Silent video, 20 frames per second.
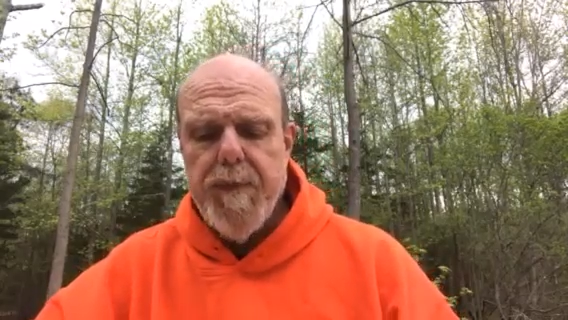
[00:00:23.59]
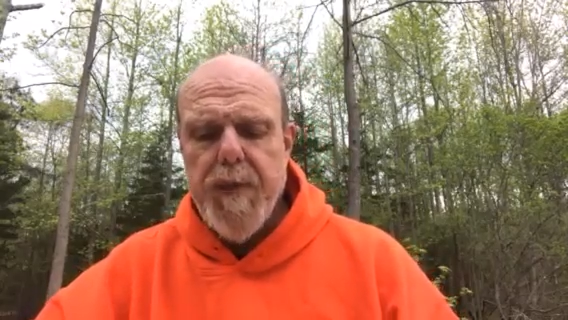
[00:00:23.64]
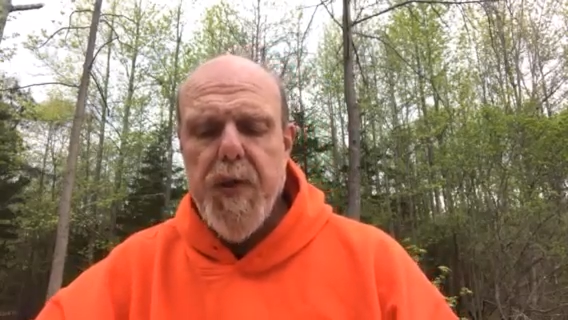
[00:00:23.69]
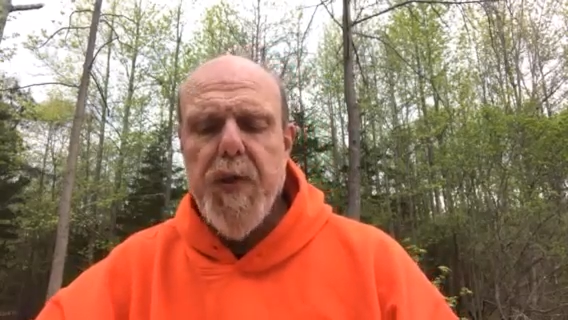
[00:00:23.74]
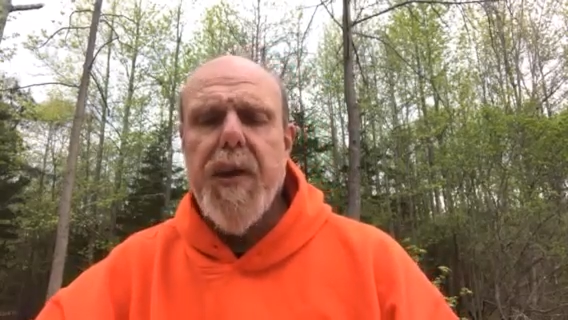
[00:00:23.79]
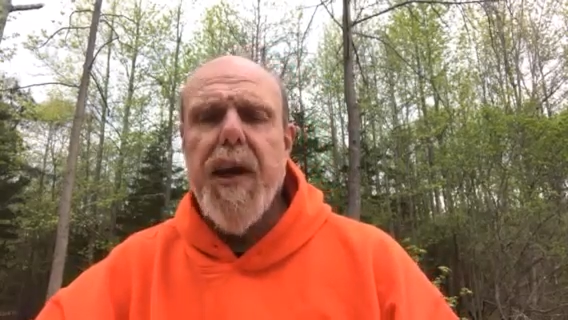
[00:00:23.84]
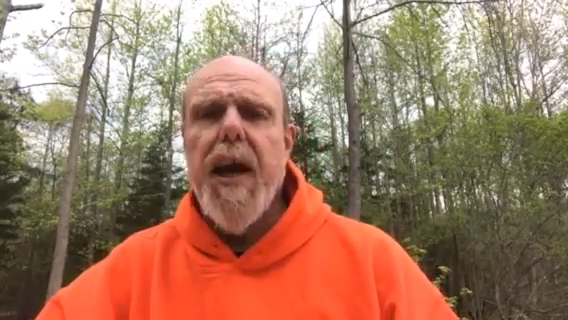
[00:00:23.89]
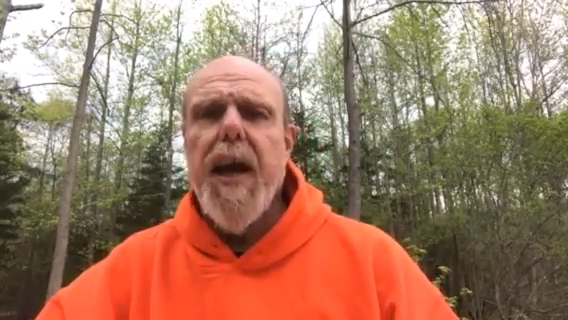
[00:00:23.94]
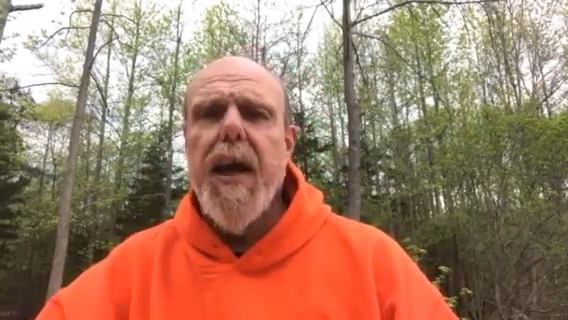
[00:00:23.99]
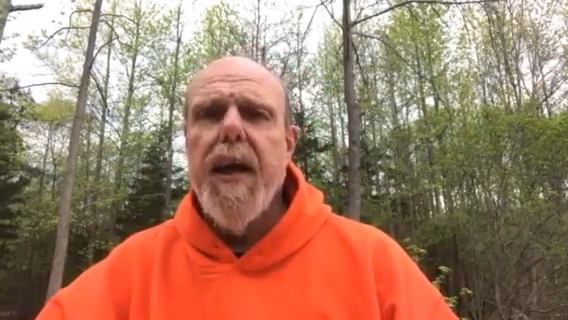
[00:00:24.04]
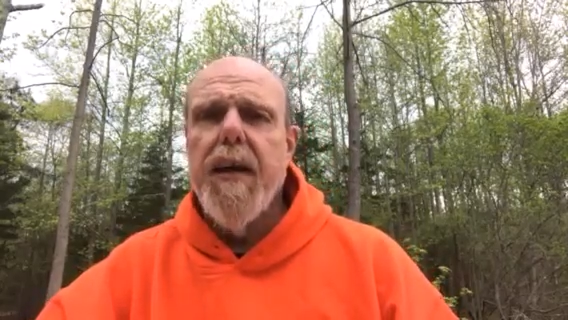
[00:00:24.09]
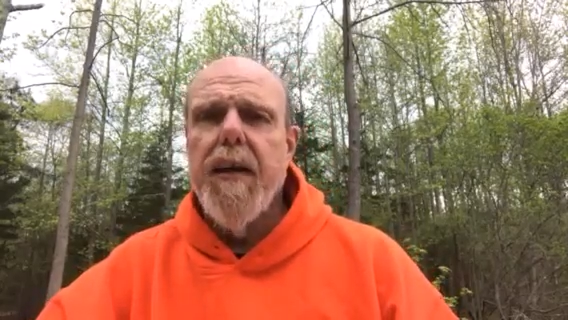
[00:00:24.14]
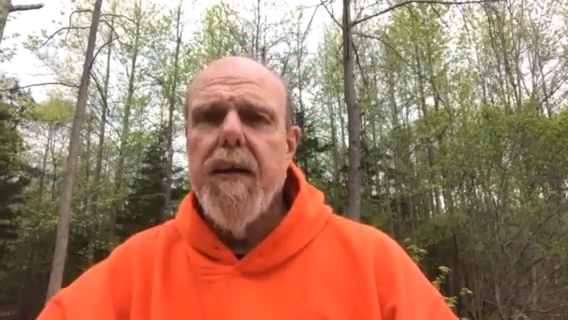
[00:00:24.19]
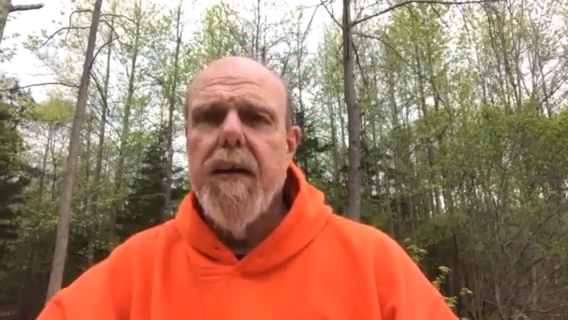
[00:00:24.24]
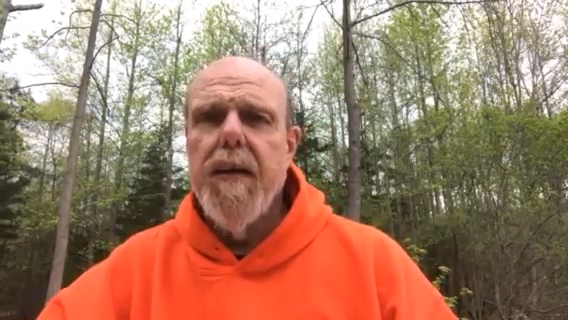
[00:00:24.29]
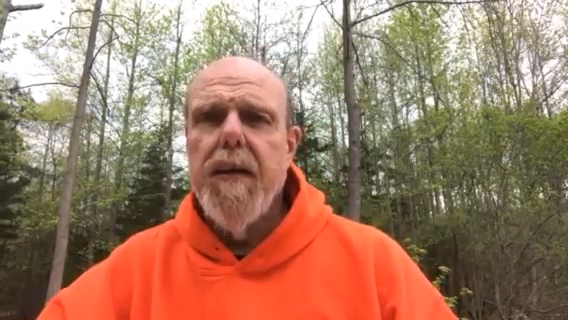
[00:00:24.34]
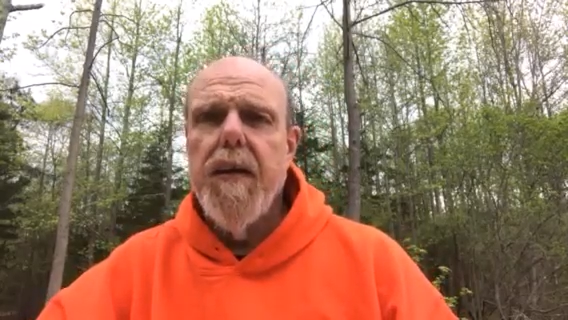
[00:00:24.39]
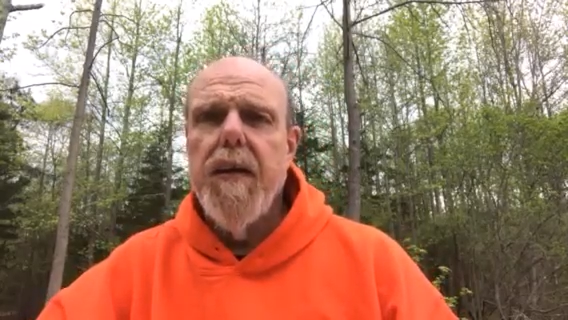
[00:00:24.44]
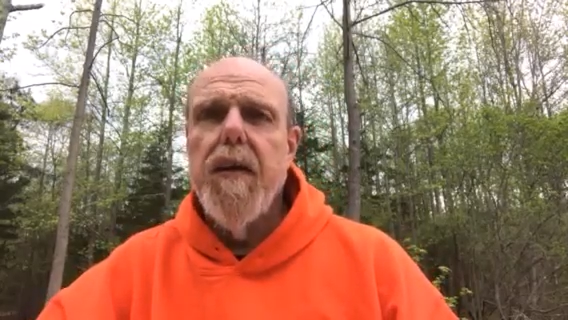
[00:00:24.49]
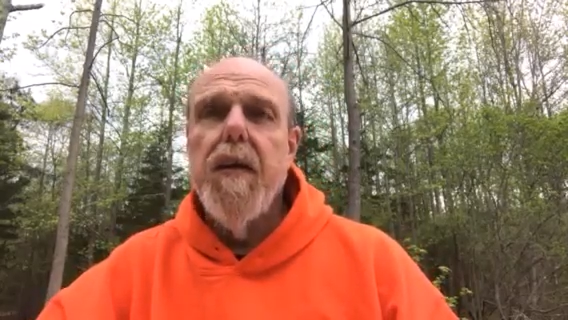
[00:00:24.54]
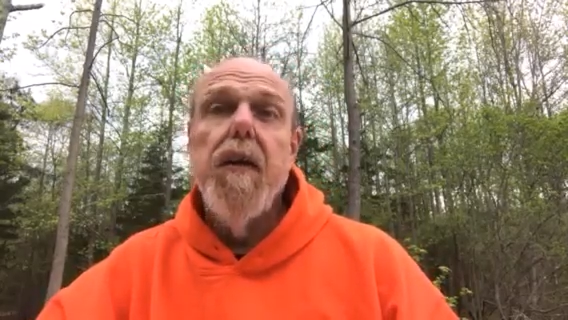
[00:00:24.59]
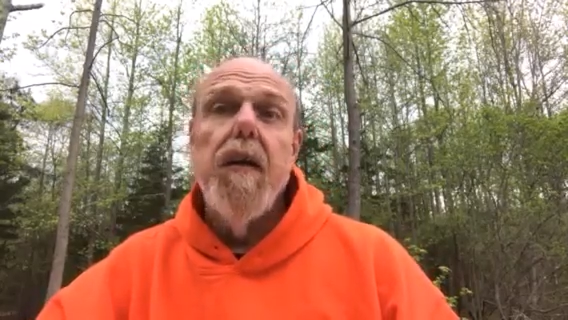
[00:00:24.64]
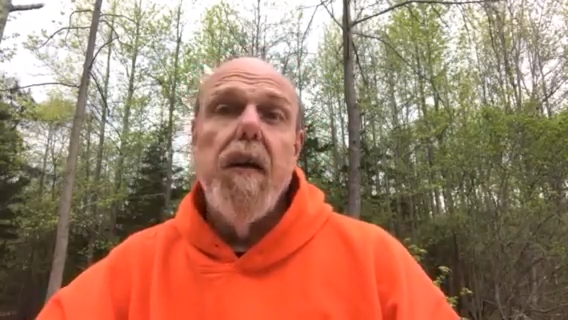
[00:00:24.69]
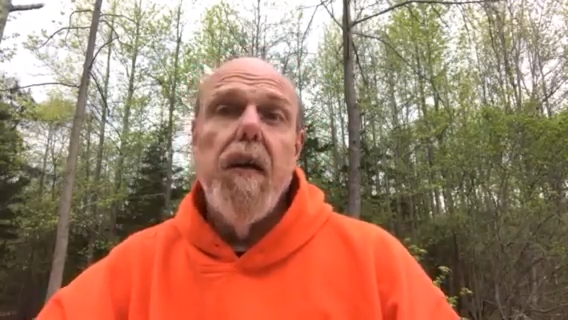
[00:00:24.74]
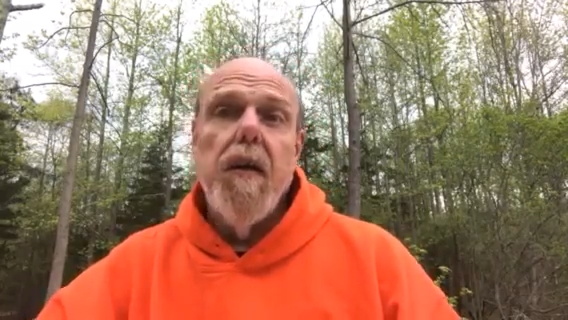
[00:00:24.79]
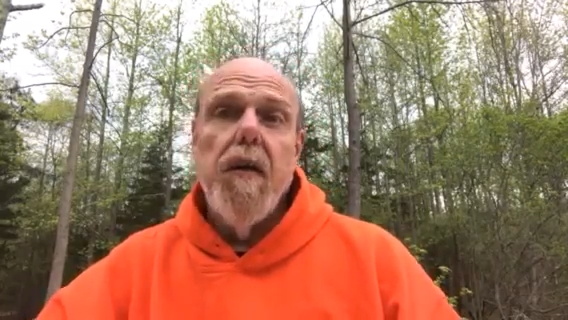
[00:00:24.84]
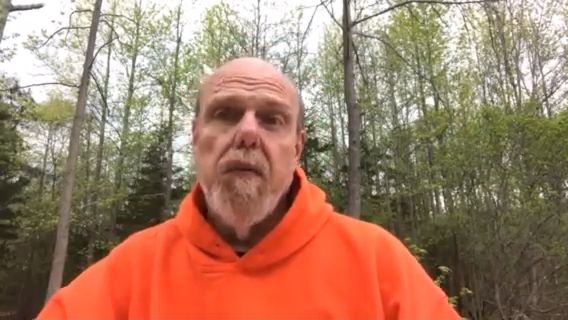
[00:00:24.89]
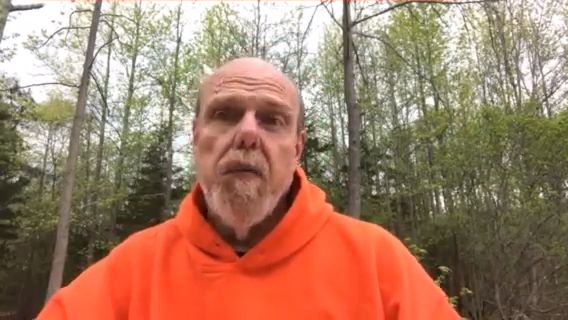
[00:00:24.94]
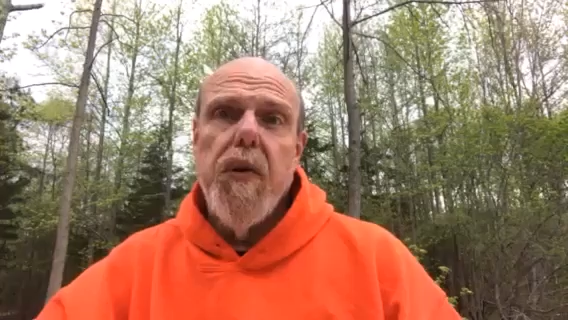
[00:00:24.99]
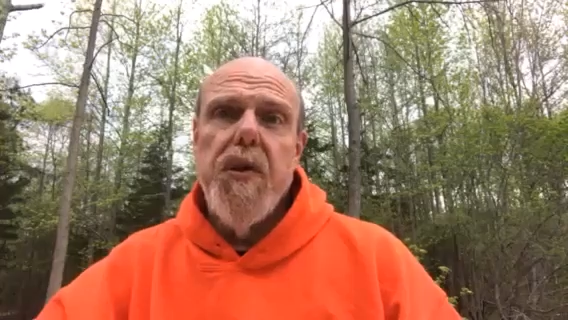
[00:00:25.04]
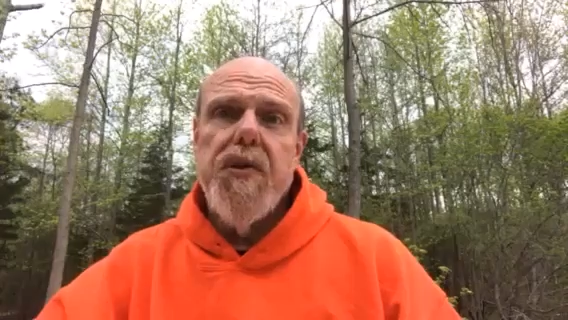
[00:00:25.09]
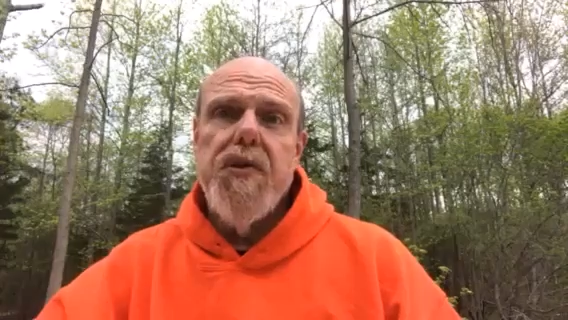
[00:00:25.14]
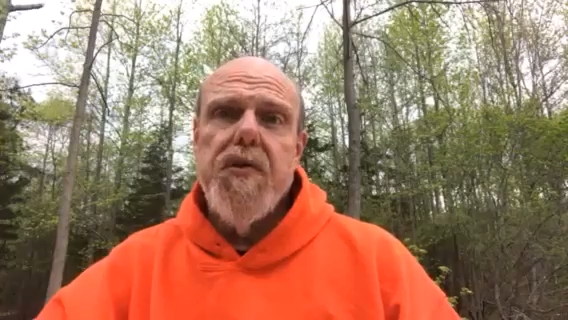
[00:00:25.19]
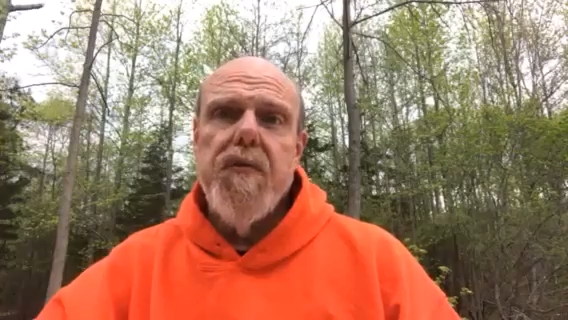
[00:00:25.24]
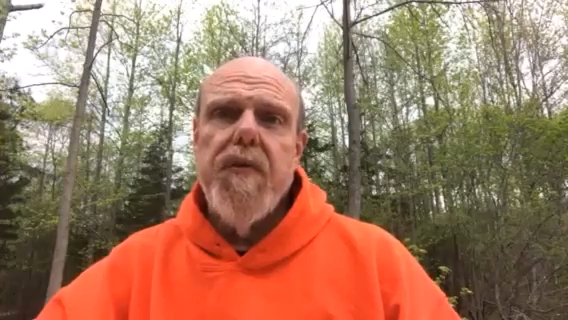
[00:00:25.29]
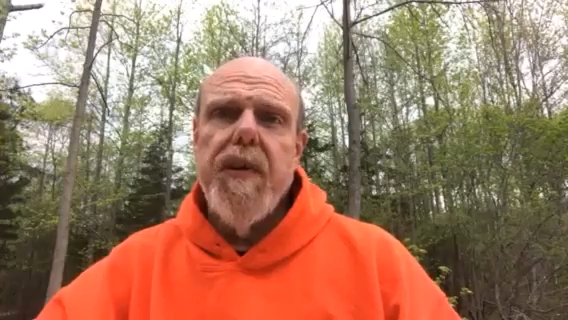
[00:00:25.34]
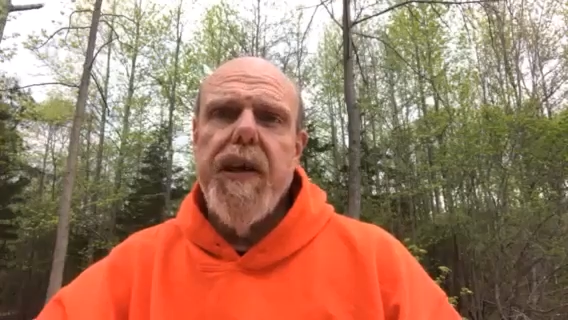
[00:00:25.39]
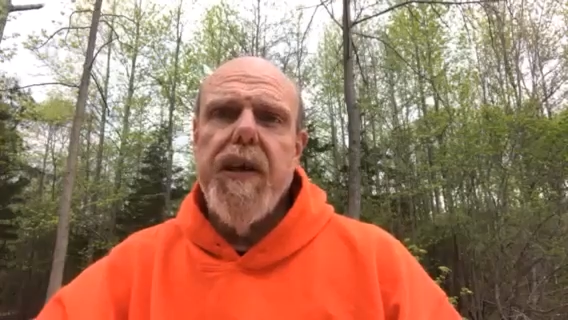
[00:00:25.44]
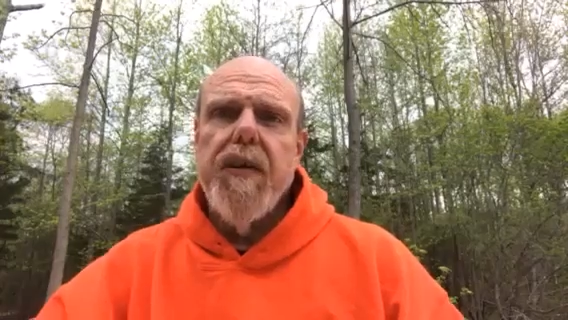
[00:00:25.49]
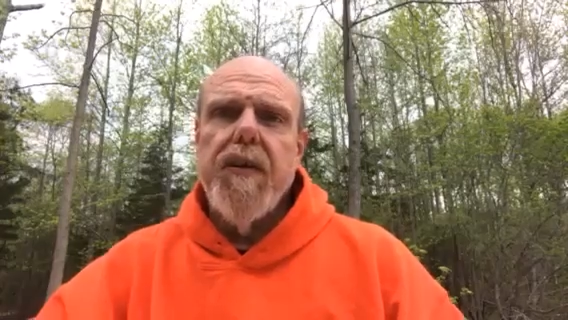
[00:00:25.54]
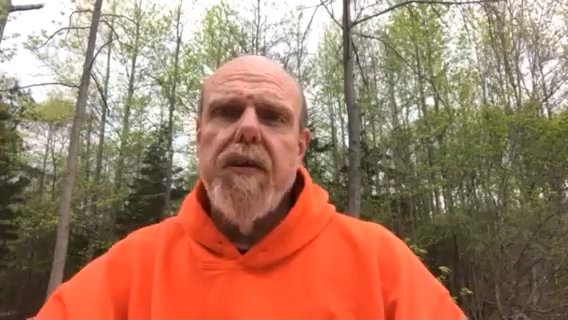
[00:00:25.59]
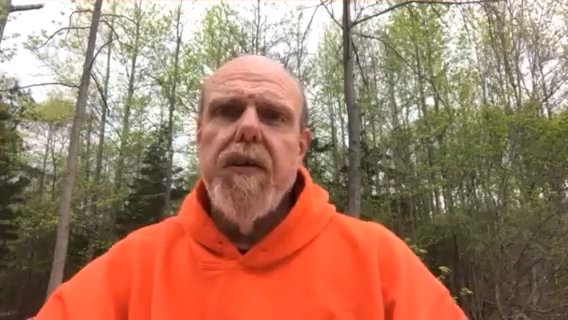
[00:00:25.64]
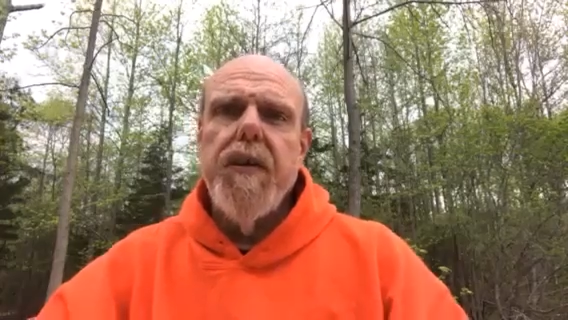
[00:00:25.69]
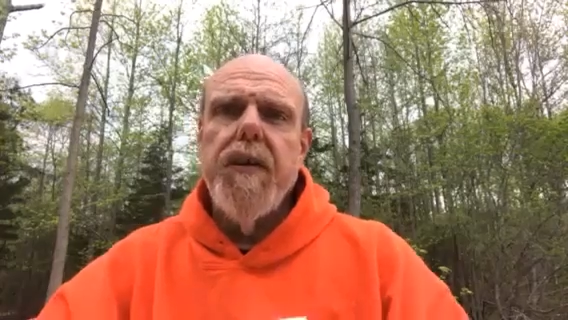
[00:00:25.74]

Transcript: Okay, what is the reel?